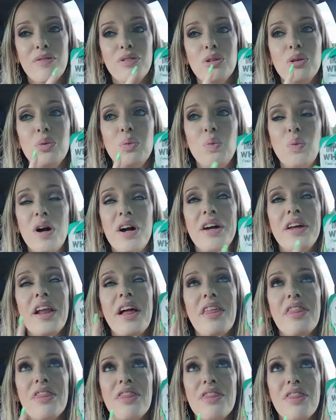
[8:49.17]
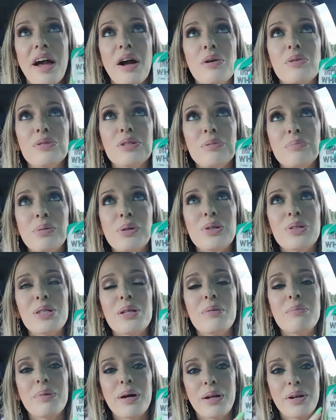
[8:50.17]
feel
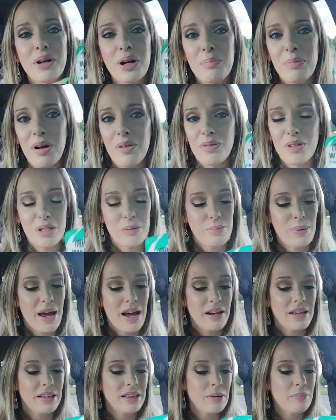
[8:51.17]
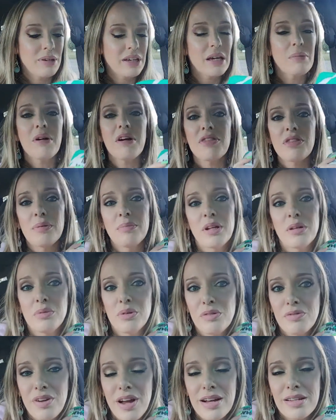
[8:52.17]
1,000% better about this patty. Let me get my thumbnail
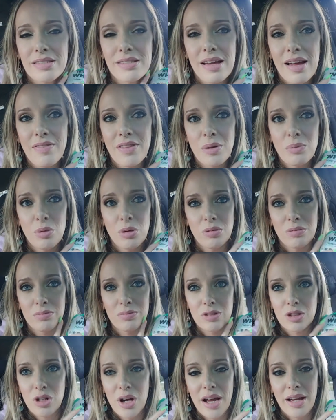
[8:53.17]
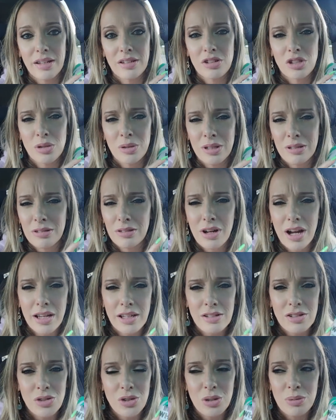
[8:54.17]
real fast and then we'll break into
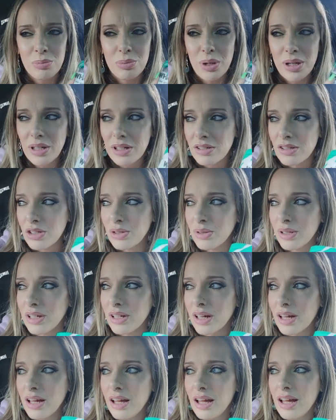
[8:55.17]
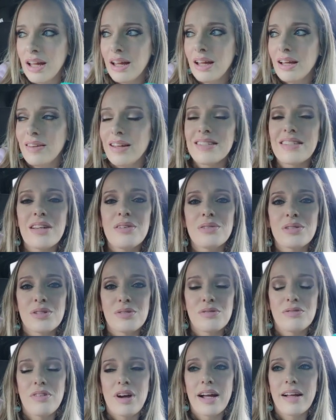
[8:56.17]
it. That sounds
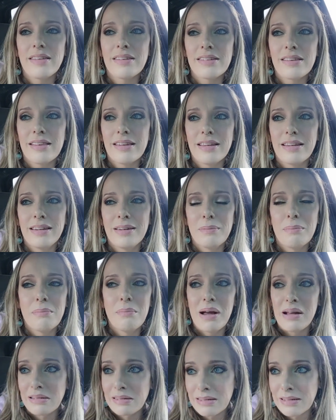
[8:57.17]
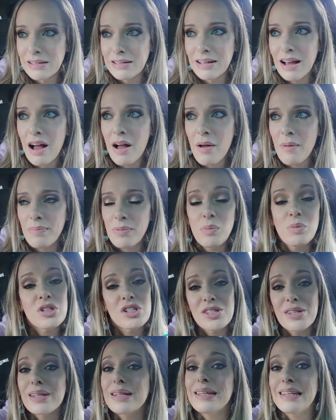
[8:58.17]
violently messy. We're
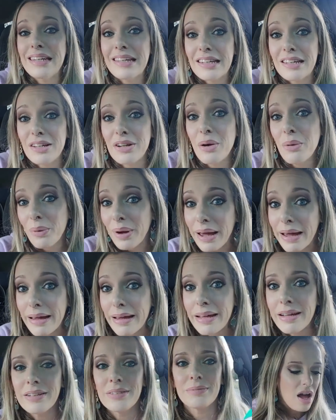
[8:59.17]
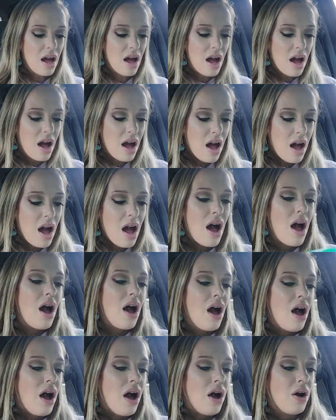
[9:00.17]
just gonna eat it, okay?
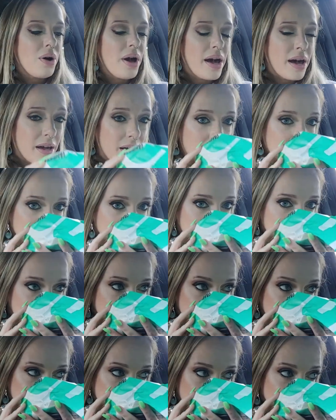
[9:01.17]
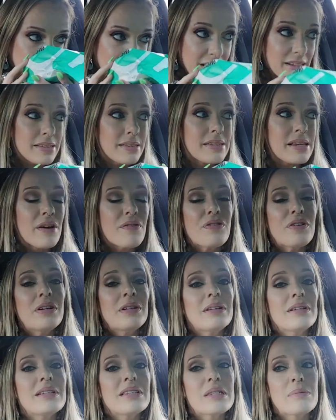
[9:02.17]
Okay, it
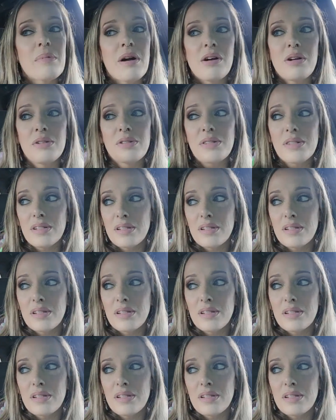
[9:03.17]
definitely smells